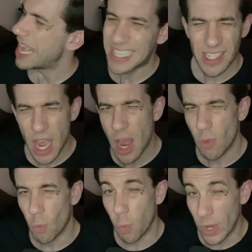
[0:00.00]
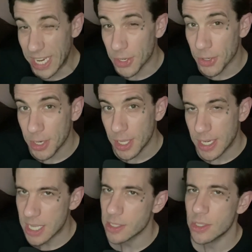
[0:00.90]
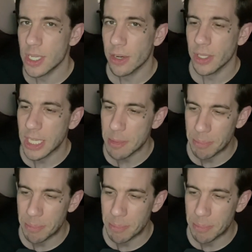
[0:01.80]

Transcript: it's not weird necessarily,